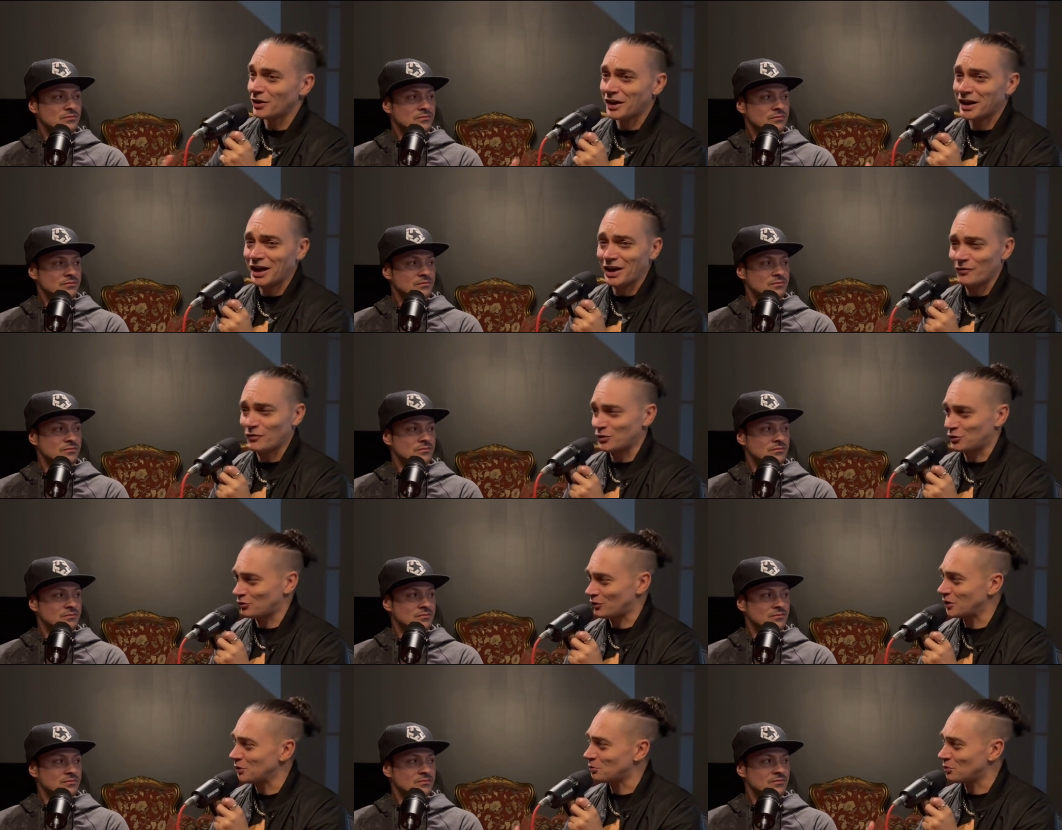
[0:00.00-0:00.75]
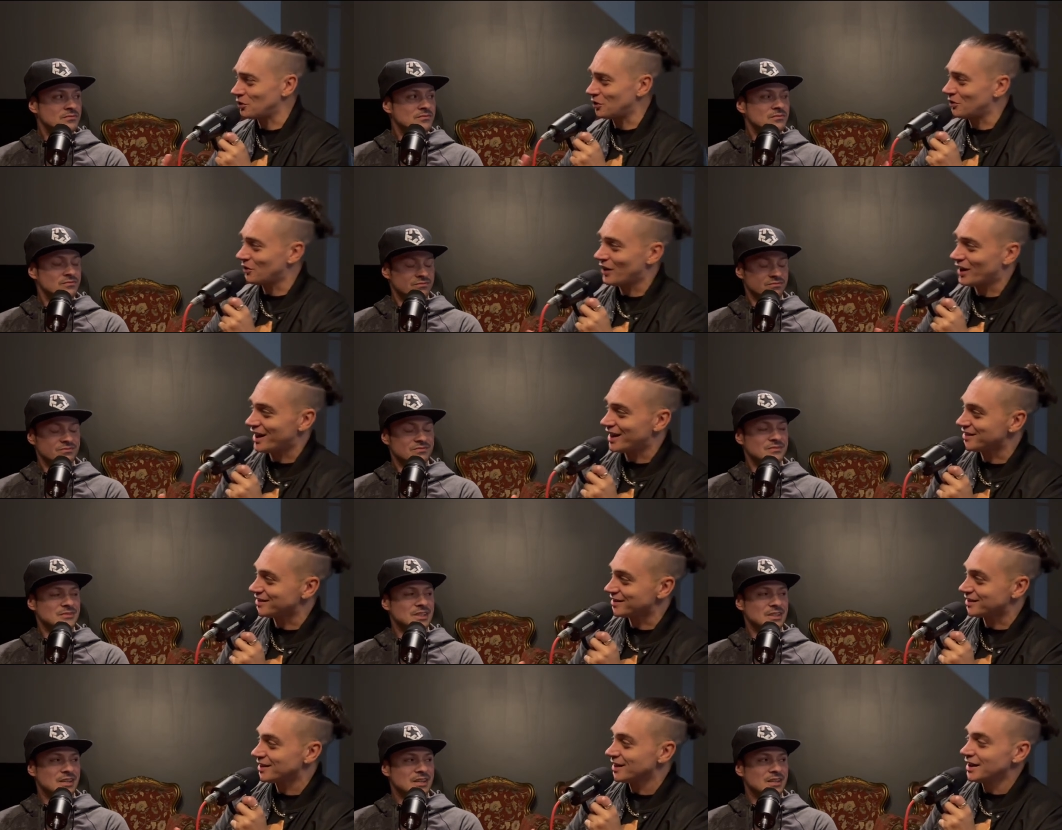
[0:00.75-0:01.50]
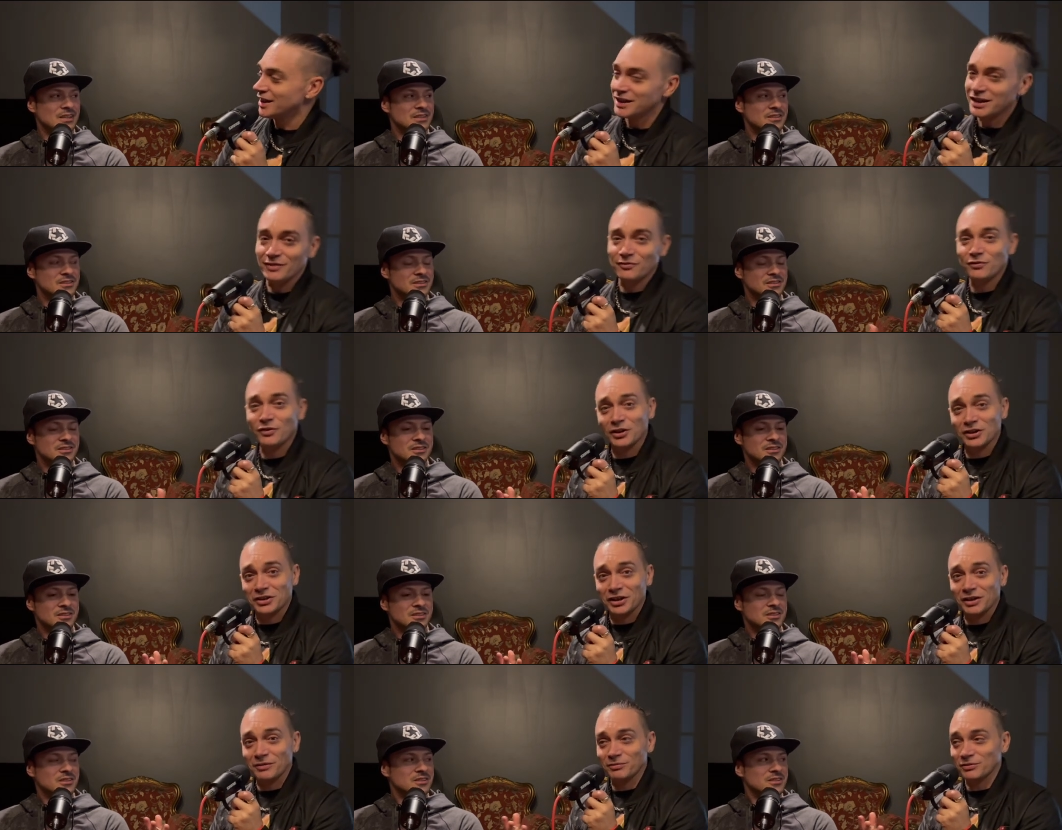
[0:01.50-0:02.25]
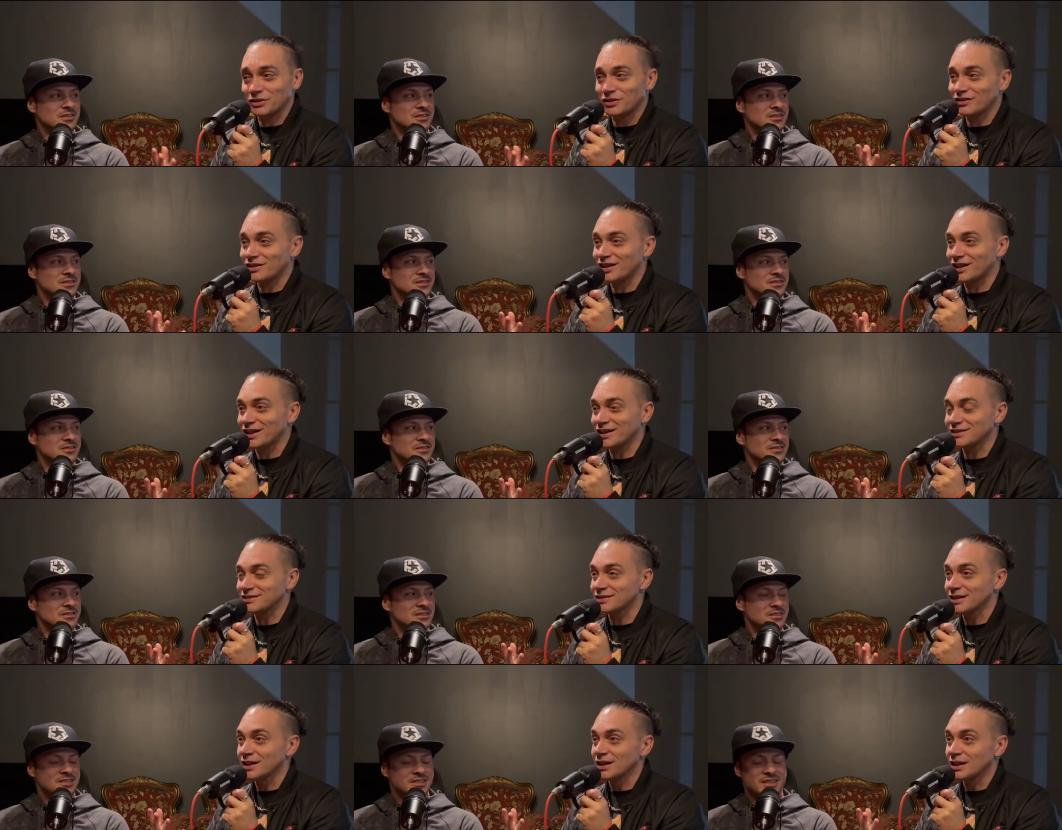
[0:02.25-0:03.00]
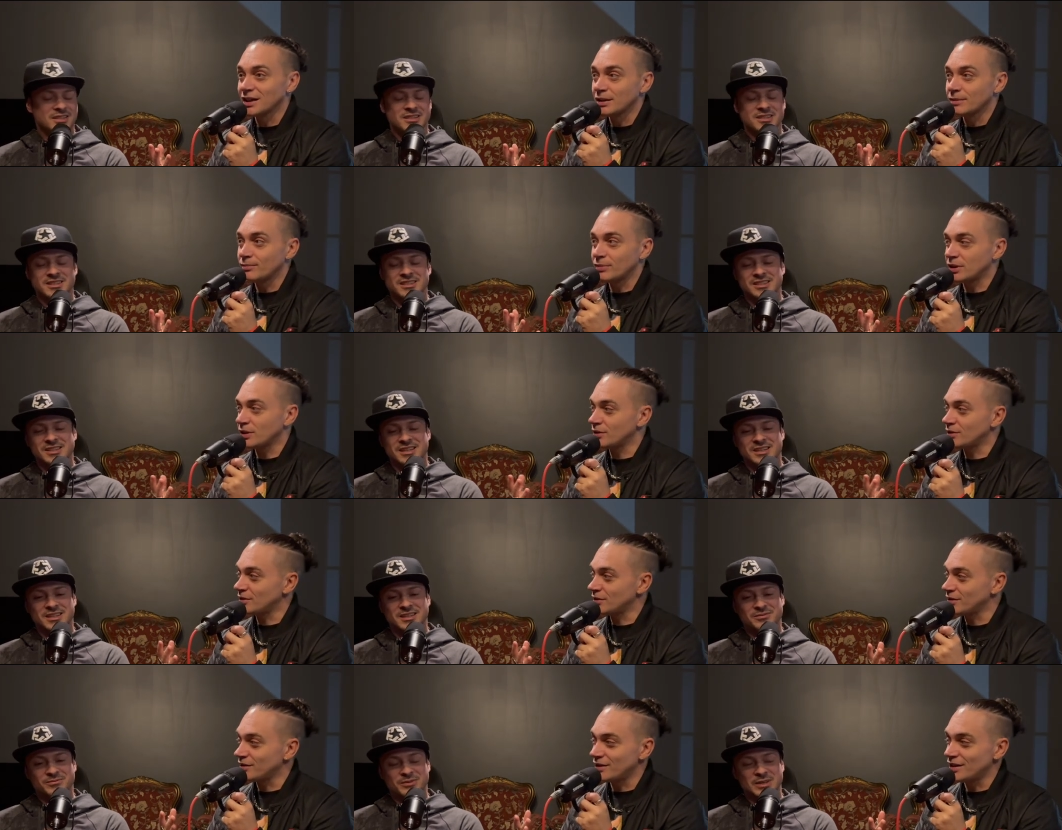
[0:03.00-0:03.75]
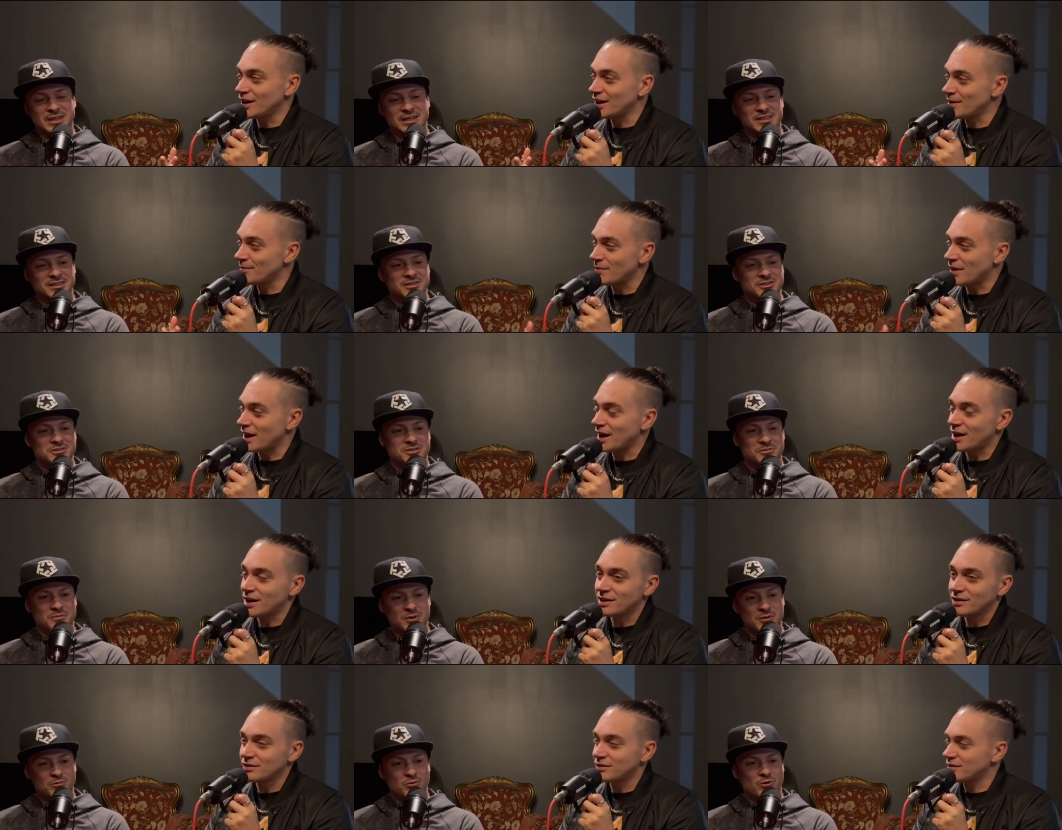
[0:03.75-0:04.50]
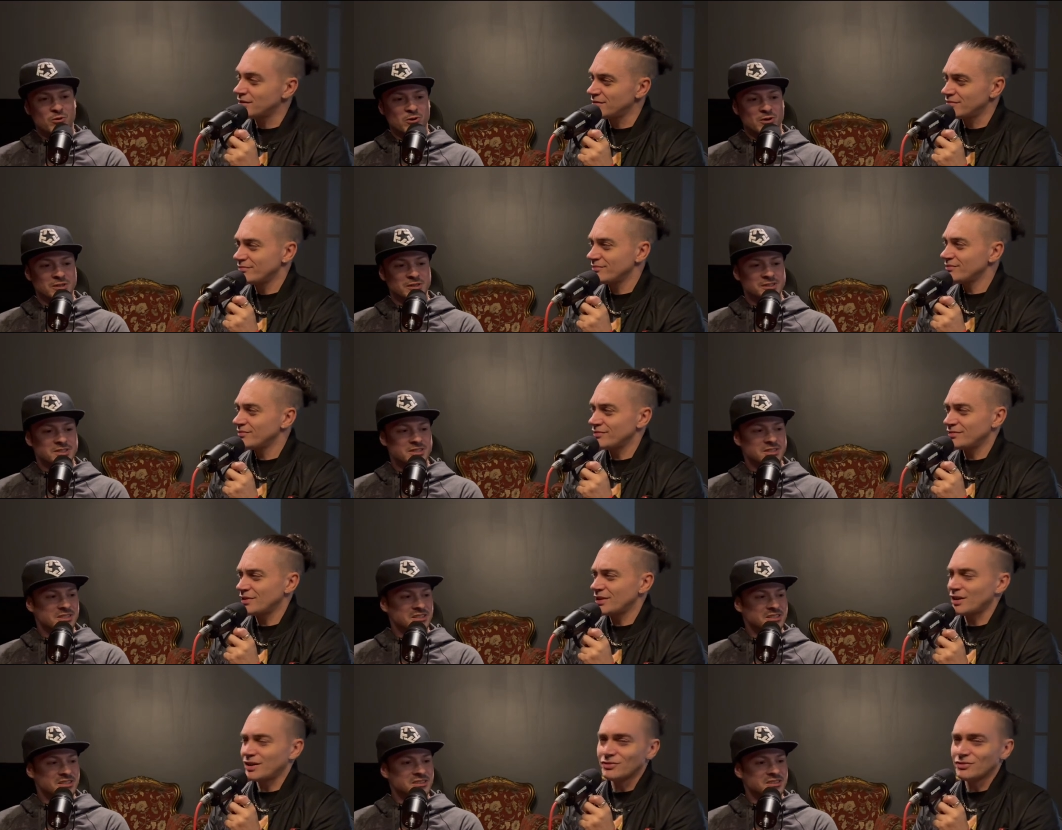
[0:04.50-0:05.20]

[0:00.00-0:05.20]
Speaker 1: going out for drinks with you guys and yeah. getting fucked up with you guys. Second to none, man. Yeah, Those man. my boys.